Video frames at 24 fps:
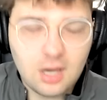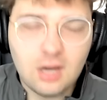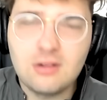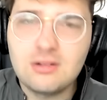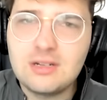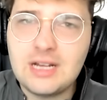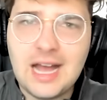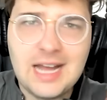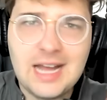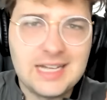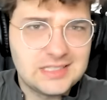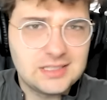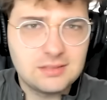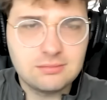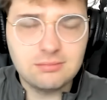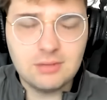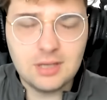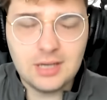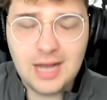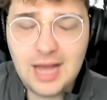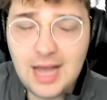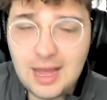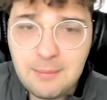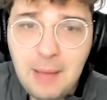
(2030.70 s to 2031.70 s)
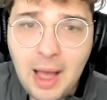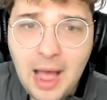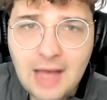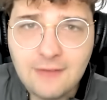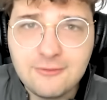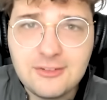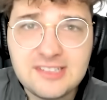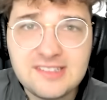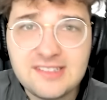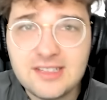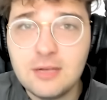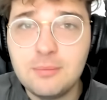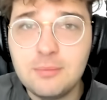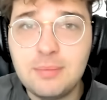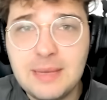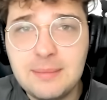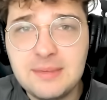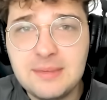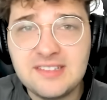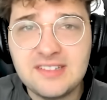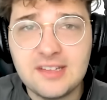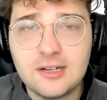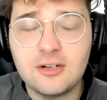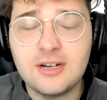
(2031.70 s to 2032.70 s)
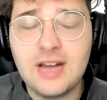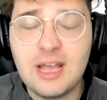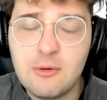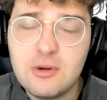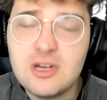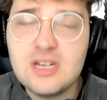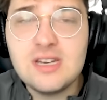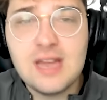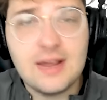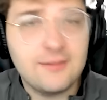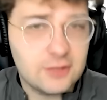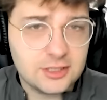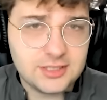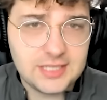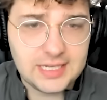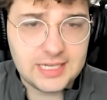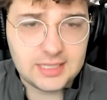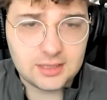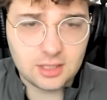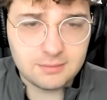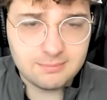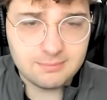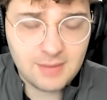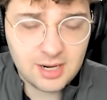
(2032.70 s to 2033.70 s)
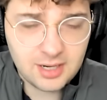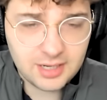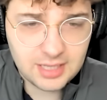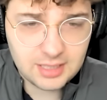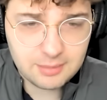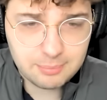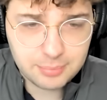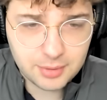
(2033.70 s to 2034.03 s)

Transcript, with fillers: Oh, guys, well, I'm obviously a babysitter and I would never take their money,